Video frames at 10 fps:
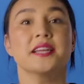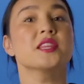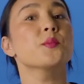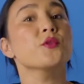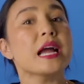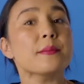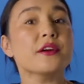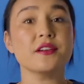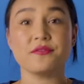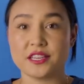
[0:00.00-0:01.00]
The
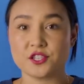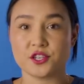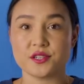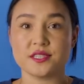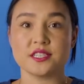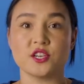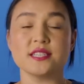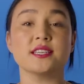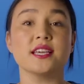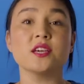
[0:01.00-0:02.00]
primary features
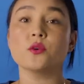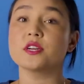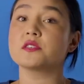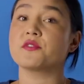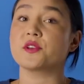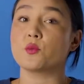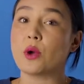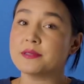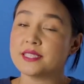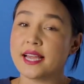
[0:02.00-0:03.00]
suggest keywords for your
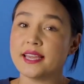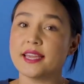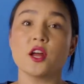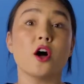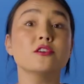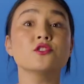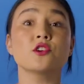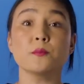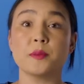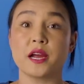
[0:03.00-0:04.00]
website and also
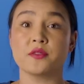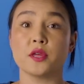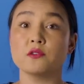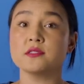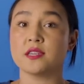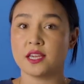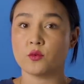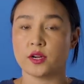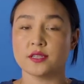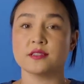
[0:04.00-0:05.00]
compare those
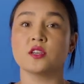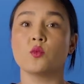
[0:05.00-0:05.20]
keywords to